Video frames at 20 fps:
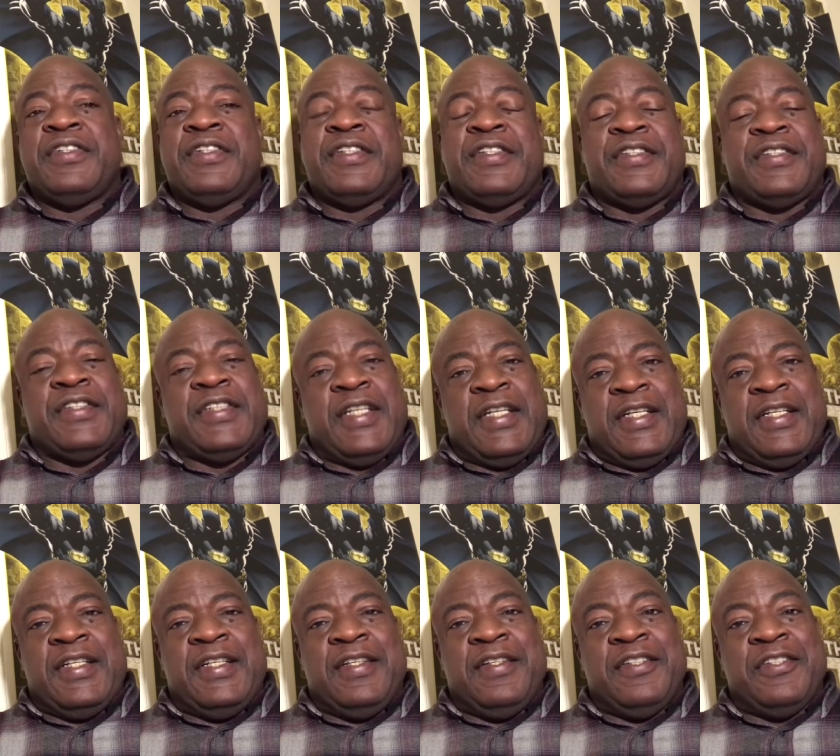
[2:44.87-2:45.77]
to
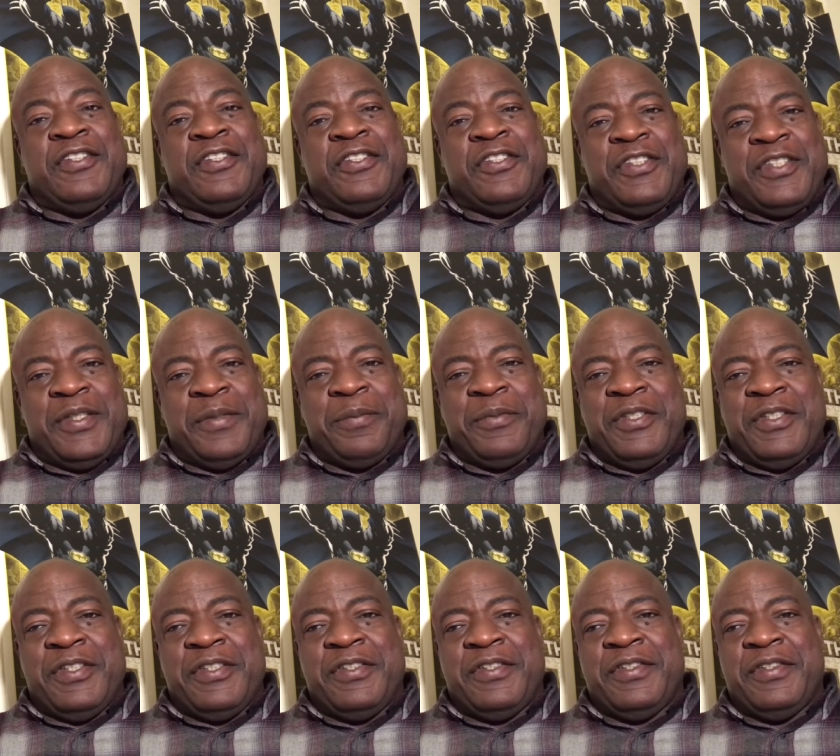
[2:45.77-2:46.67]
sign the
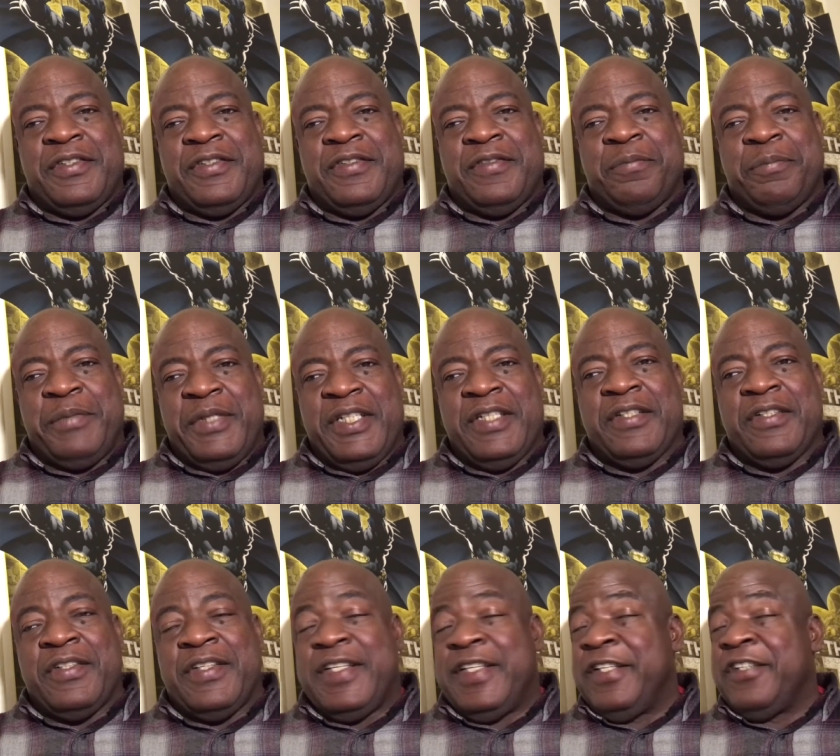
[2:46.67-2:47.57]
stimulus bill,
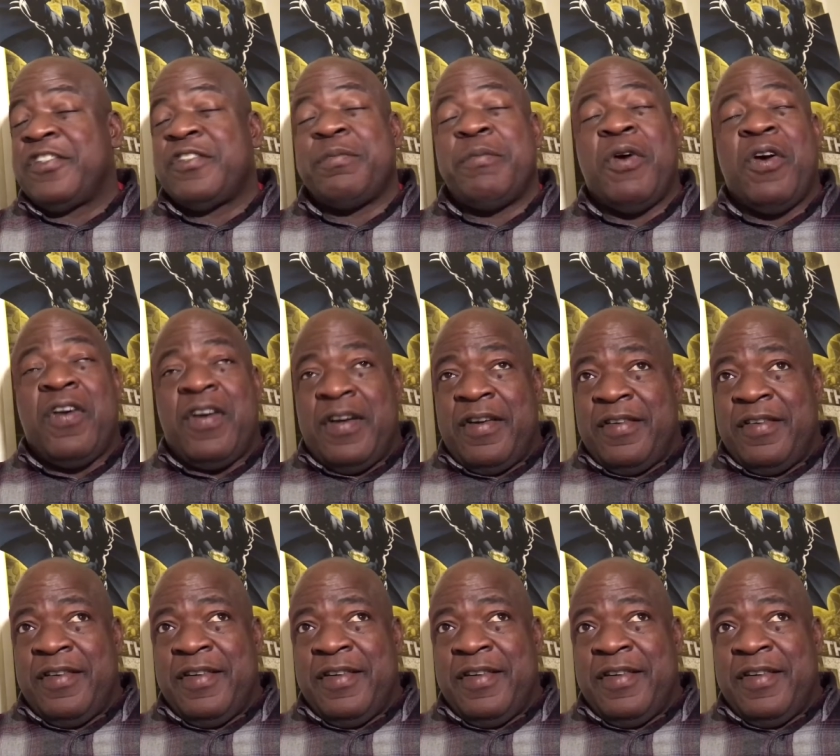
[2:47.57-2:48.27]
and he's smart